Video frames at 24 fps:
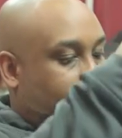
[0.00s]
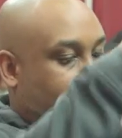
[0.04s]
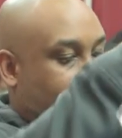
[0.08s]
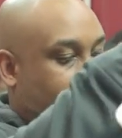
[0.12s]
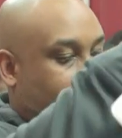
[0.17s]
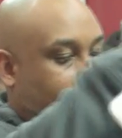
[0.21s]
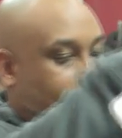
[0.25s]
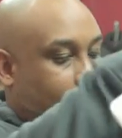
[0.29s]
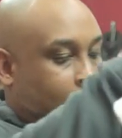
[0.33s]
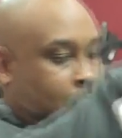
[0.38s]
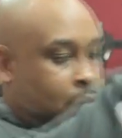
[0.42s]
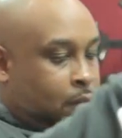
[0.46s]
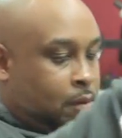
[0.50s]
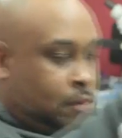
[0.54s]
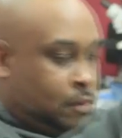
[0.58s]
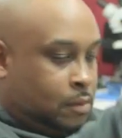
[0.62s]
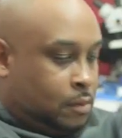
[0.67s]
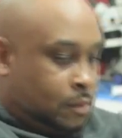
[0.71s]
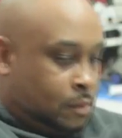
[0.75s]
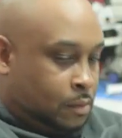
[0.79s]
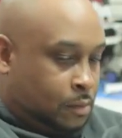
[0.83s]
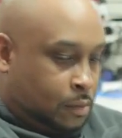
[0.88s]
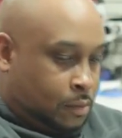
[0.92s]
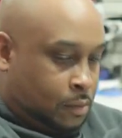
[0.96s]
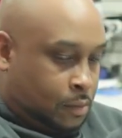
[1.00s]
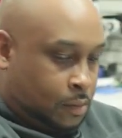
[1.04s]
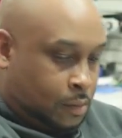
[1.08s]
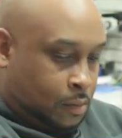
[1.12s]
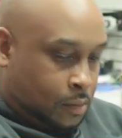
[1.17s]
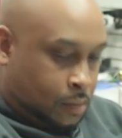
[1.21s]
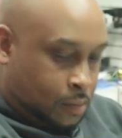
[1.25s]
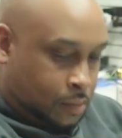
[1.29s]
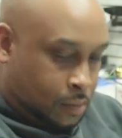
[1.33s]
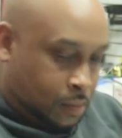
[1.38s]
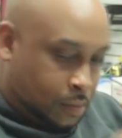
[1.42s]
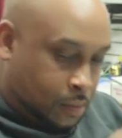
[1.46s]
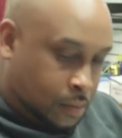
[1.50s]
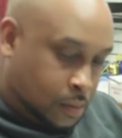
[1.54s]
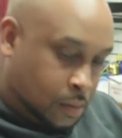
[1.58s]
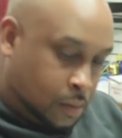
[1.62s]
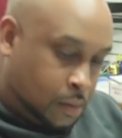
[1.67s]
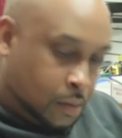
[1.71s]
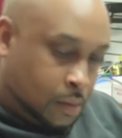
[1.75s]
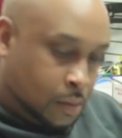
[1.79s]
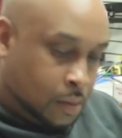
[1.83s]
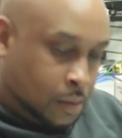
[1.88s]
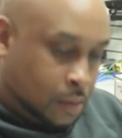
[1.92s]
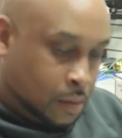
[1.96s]

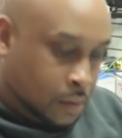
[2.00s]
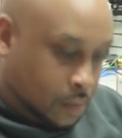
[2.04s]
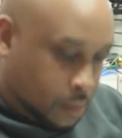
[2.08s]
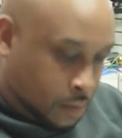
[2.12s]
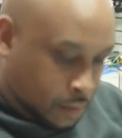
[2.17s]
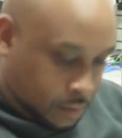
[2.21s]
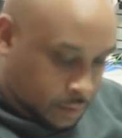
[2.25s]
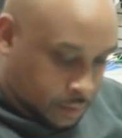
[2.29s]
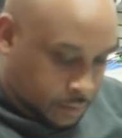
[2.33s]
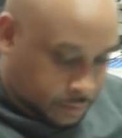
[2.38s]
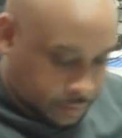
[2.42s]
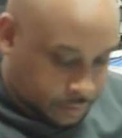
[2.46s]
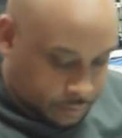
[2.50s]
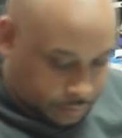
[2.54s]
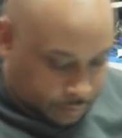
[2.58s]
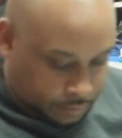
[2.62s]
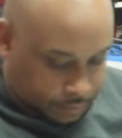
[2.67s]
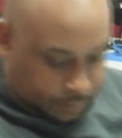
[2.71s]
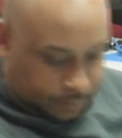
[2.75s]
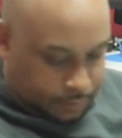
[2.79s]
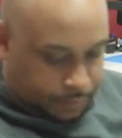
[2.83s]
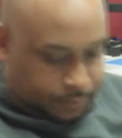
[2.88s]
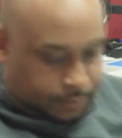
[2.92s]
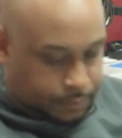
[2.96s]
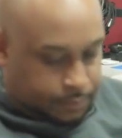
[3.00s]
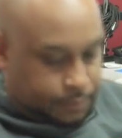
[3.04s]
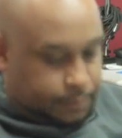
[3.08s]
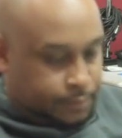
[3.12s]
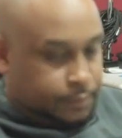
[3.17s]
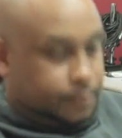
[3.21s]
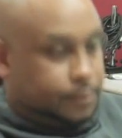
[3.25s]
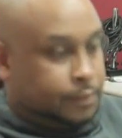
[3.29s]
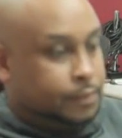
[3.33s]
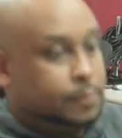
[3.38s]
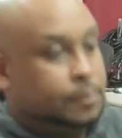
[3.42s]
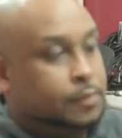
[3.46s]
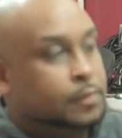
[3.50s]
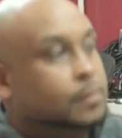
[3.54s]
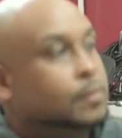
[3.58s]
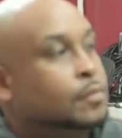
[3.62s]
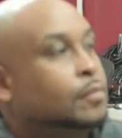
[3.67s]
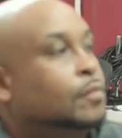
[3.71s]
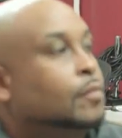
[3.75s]
No one is speaking in this clip.